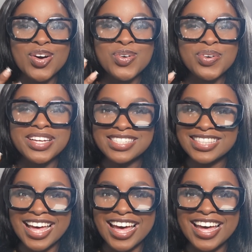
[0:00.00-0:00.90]
Who is
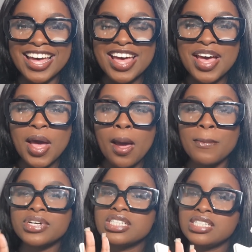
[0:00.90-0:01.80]
that?
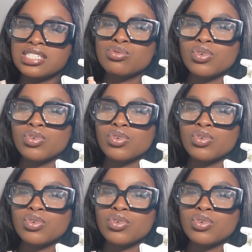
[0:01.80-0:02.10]
But she's